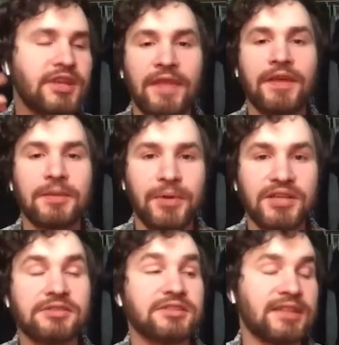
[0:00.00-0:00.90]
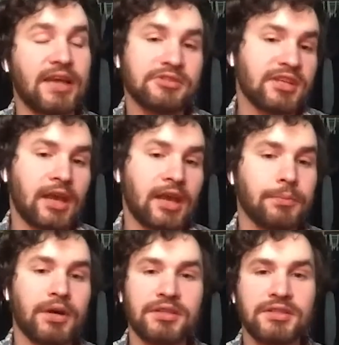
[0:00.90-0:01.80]
And then it basically sounds like
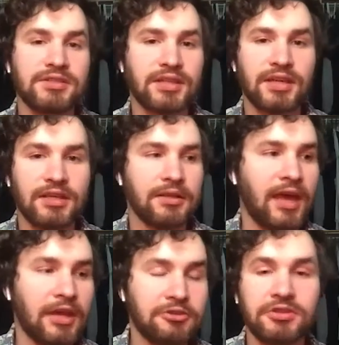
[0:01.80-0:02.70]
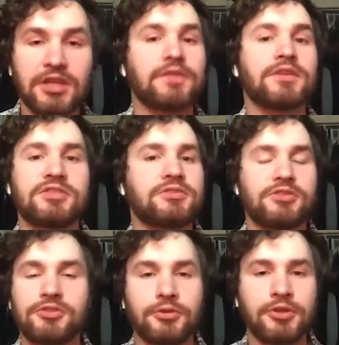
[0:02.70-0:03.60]
everybody is like actually in the
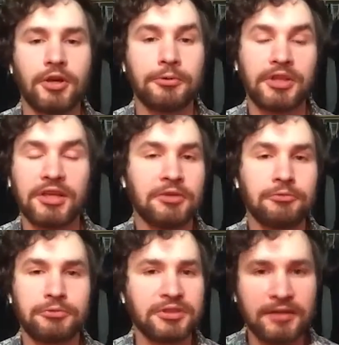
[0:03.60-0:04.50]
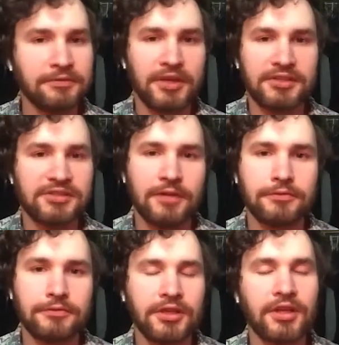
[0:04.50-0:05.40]
studio or like in real life, like
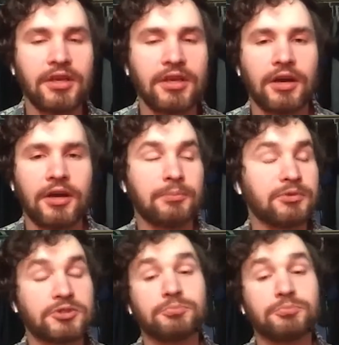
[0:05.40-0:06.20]
ciphering. Um, oh,